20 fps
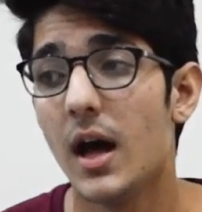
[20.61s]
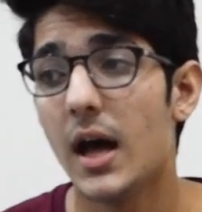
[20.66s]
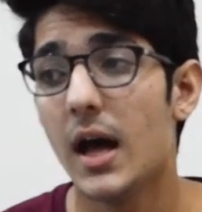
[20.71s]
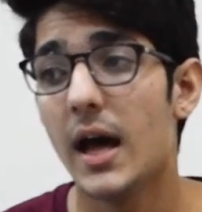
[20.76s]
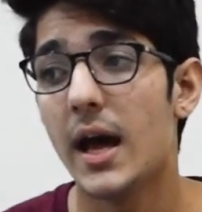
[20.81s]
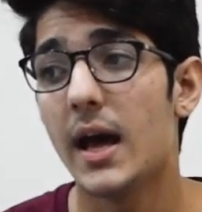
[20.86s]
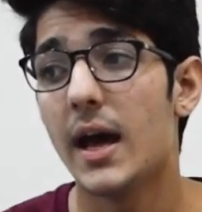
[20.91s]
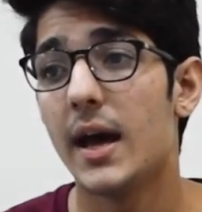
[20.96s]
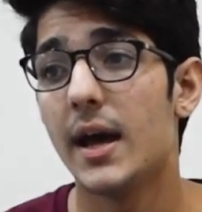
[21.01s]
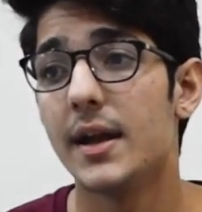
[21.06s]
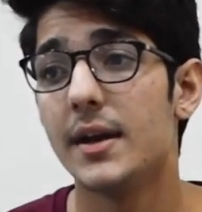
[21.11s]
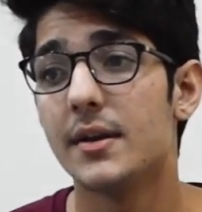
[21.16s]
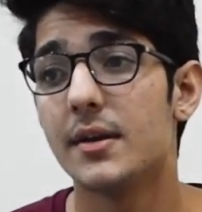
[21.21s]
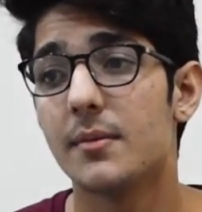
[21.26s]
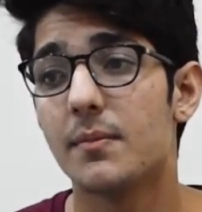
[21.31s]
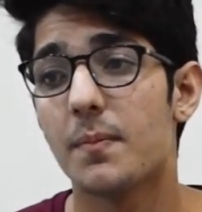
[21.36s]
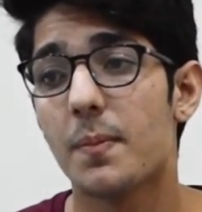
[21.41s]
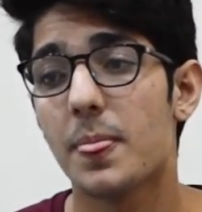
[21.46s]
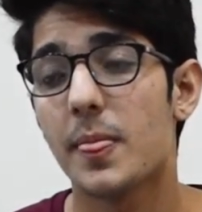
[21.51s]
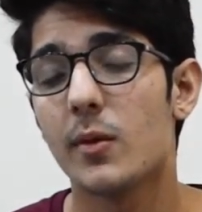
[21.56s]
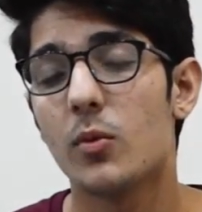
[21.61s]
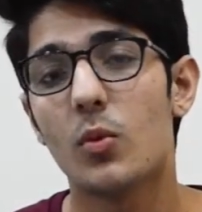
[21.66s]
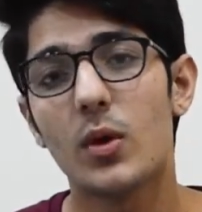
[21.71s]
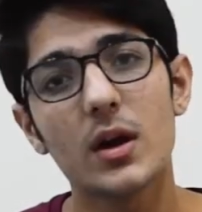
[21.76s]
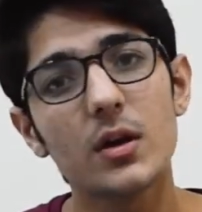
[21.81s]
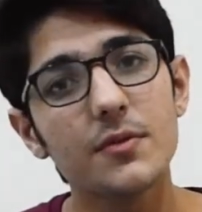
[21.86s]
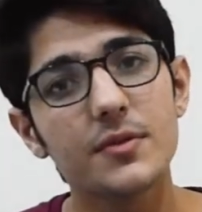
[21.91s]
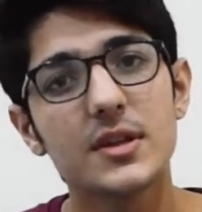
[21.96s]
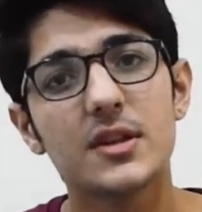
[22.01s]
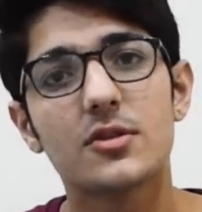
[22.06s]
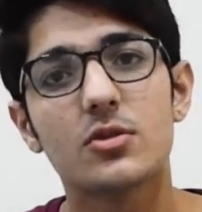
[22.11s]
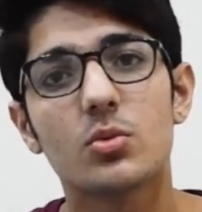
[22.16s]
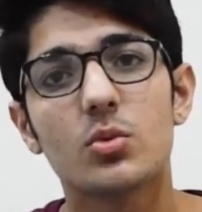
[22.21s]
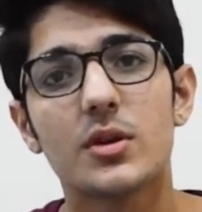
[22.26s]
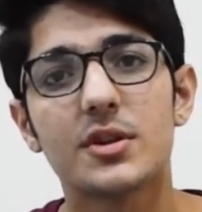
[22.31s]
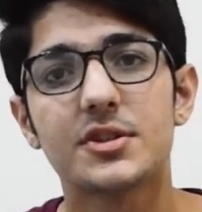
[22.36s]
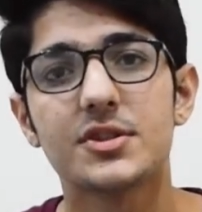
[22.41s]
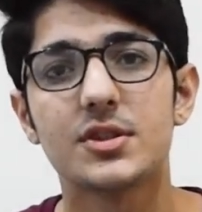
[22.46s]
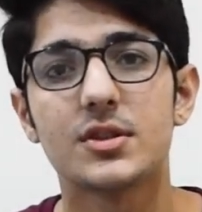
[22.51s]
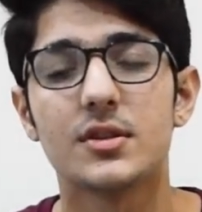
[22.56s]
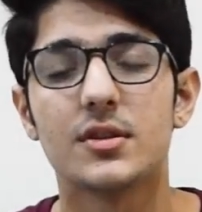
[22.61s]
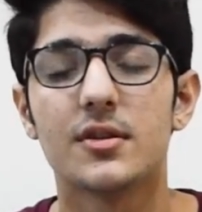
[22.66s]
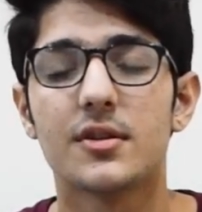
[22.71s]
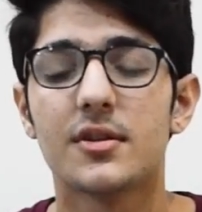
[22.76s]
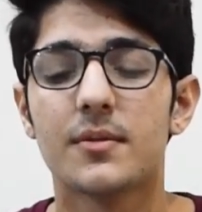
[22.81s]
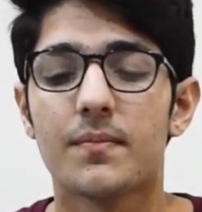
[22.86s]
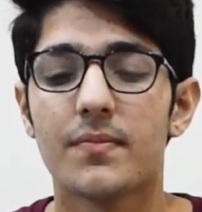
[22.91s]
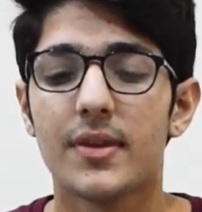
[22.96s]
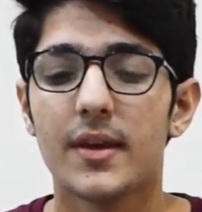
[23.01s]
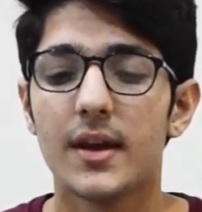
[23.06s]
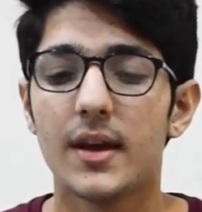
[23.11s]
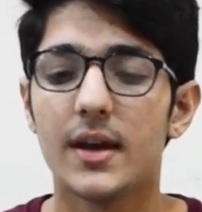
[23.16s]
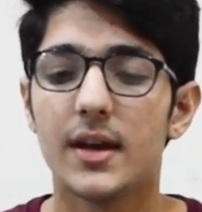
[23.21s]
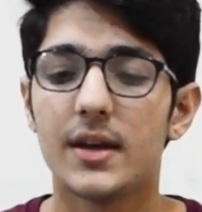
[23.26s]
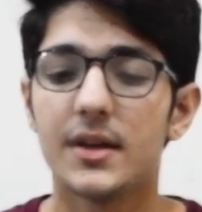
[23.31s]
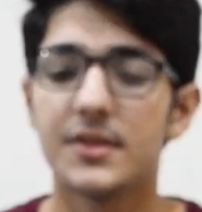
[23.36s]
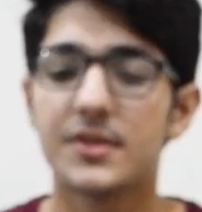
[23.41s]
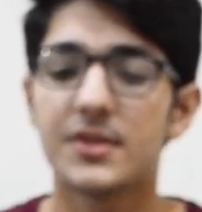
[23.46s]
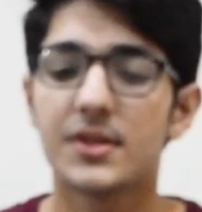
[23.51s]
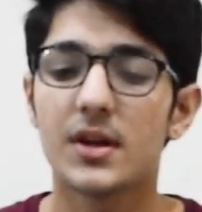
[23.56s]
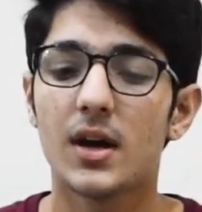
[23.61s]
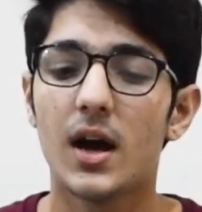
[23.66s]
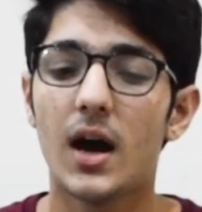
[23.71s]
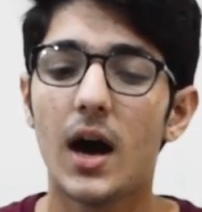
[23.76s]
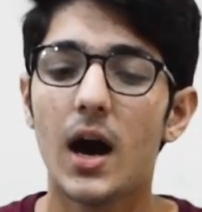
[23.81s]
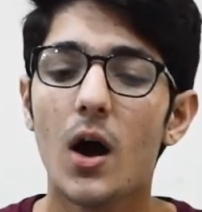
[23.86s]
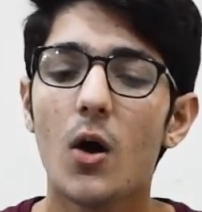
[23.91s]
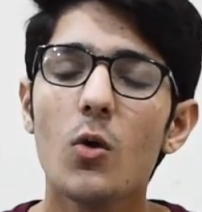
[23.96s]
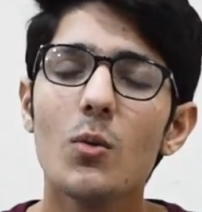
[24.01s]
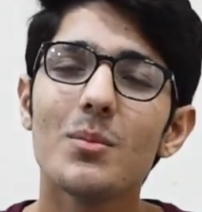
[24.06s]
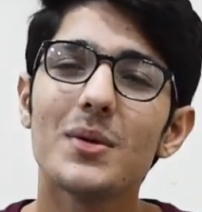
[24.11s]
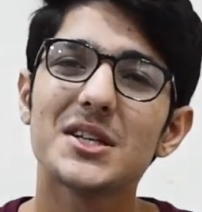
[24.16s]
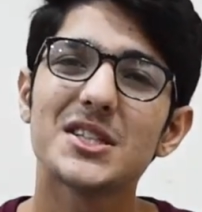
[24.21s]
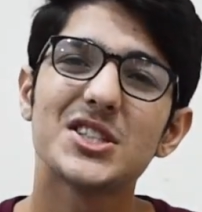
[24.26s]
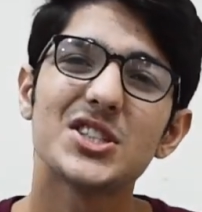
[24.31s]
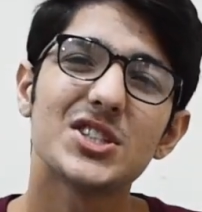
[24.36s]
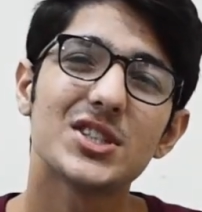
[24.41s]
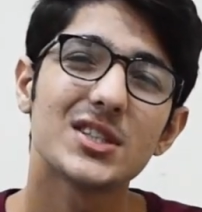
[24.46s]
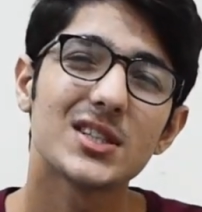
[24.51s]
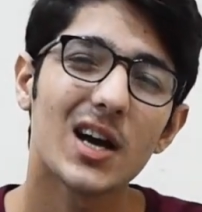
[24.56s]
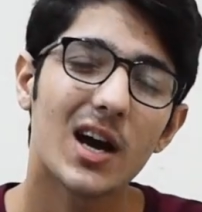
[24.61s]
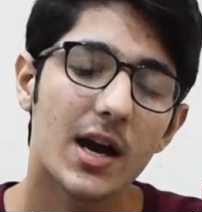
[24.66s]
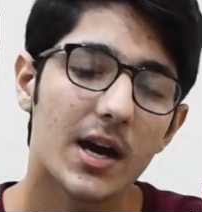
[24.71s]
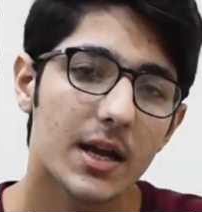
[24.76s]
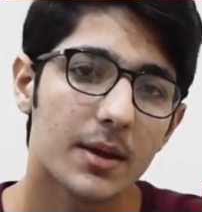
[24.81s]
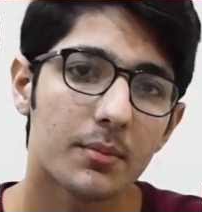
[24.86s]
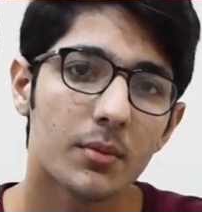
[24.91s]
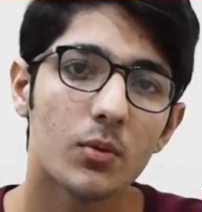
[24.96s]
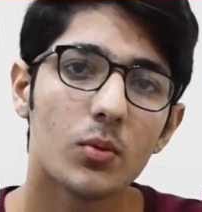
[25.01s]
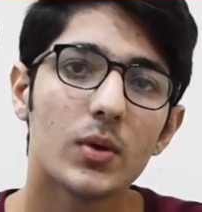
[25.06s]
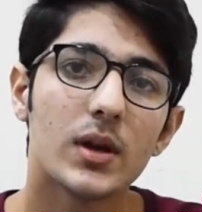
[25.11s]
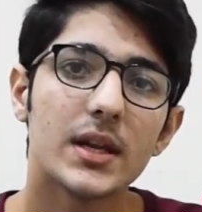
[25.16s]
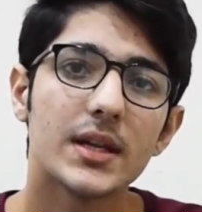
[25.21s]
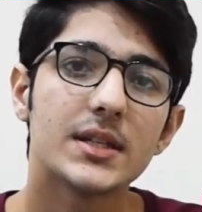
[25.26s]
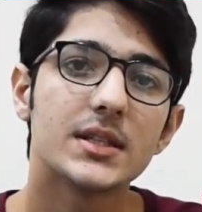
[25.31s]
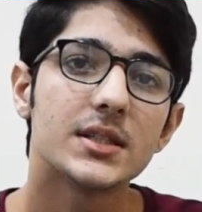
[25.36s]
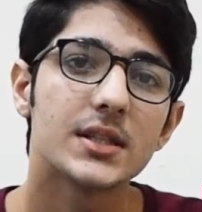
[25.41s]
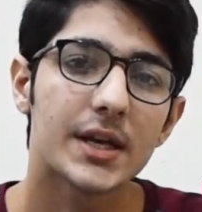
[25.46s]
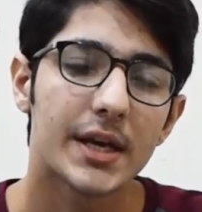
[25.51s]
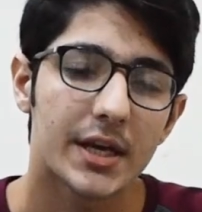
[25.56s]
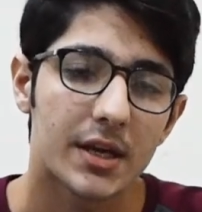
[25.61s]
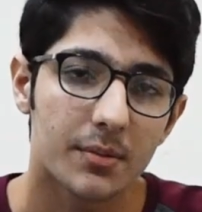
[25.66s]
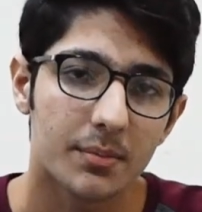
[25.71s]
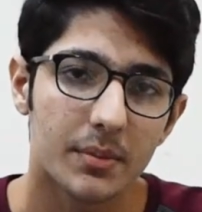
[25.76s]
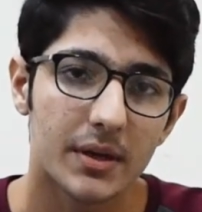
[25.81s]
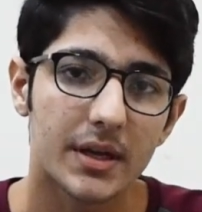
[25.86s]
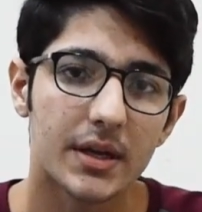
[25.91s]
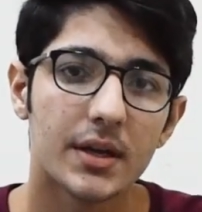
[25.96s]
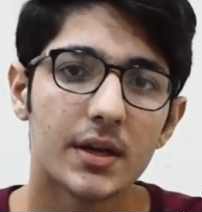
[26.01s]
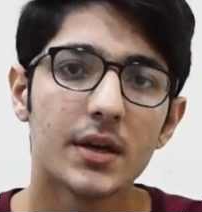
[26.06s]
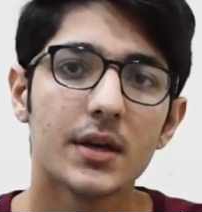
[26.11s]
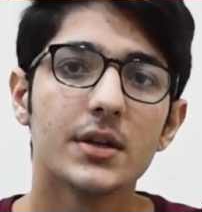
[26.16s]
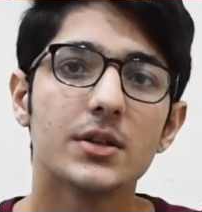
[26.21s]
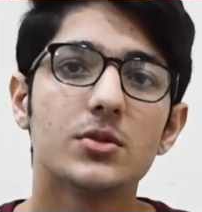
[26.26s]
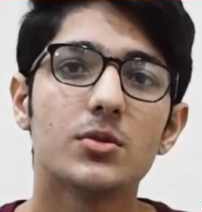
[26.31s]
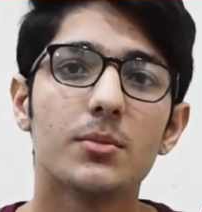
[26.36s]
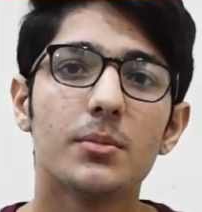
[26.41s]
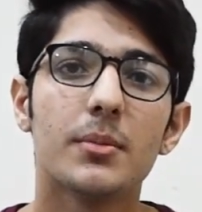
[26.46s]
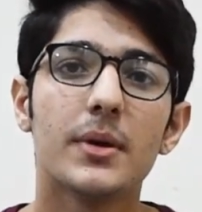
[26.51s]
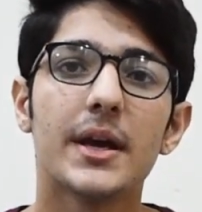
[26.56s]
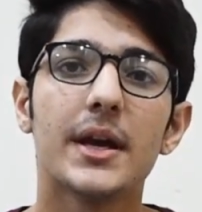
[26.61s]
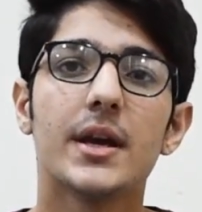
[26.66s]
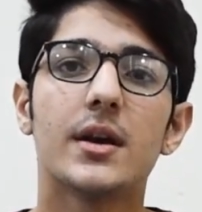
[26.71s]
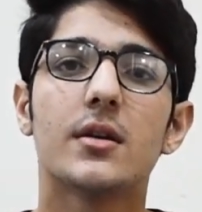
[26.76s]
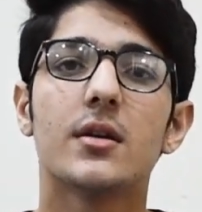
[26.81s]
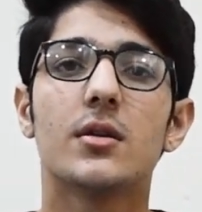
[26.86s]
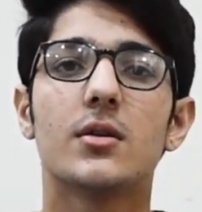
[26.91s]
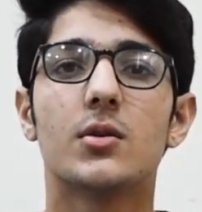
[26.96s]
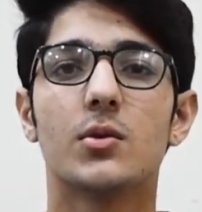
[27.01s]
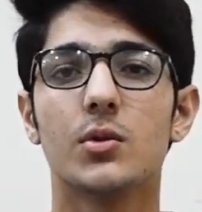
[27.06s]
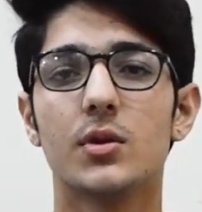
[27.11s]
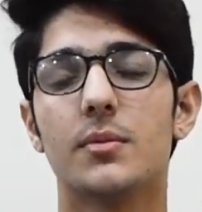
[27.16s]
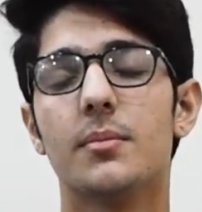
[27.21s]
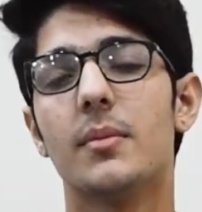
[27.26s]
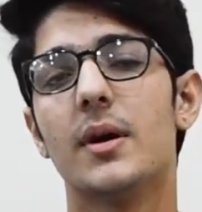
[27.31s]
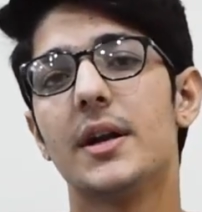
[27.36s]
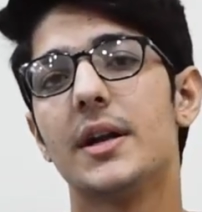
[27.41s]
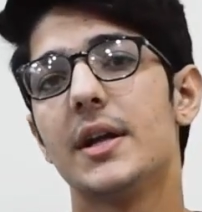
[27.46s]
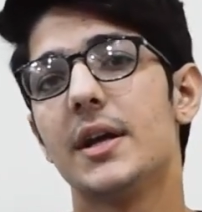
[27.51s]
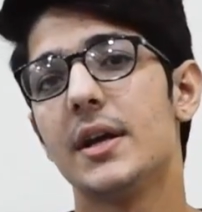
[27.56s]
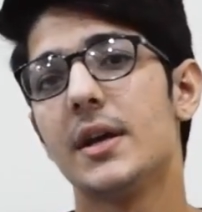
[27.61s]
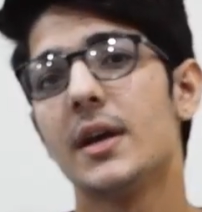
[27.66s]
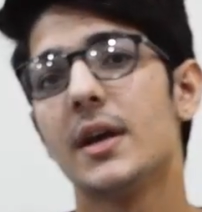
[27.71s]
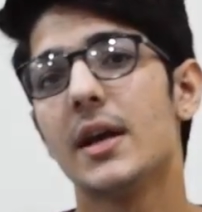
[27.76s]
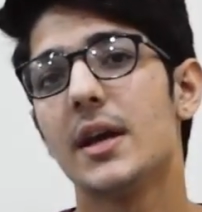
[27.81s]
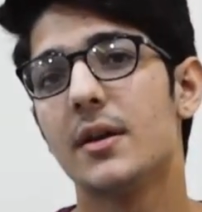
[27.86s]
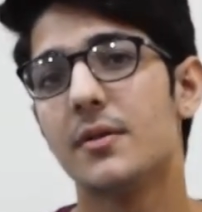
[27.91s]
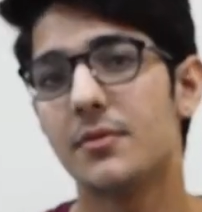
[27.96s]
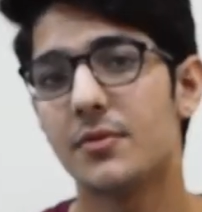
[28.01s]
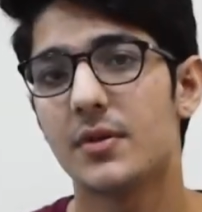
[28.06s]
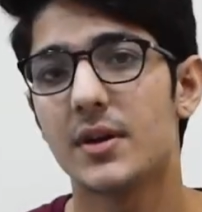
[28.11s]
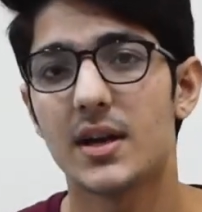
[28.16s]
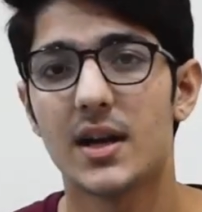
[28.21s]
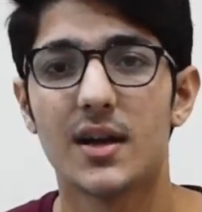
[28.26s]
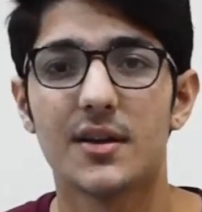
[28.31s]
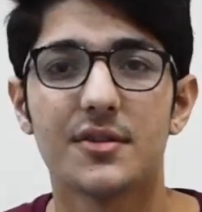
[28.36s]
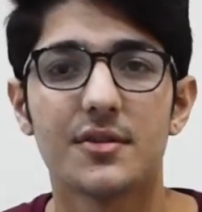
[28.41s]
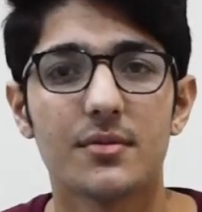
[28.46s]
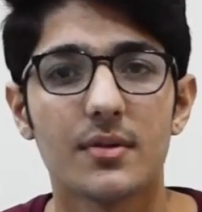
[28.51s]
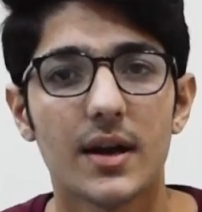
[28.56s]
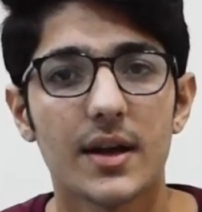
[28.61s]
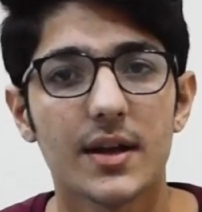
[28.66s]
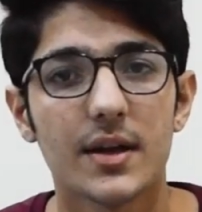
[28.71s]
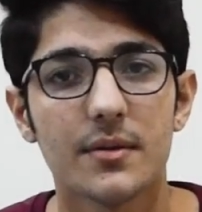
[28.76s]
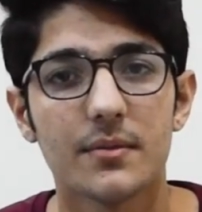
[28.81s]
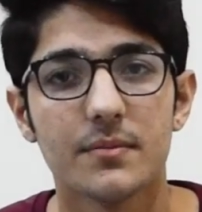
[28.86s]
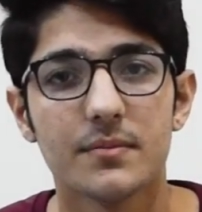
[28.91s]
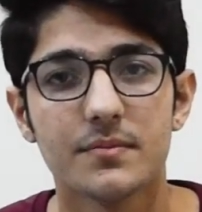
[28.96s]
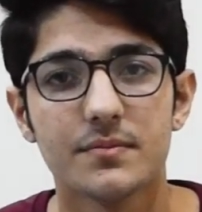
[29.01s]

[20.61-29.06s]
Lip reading: and one of these questions is how much time will it take me to make good money in freelance writing?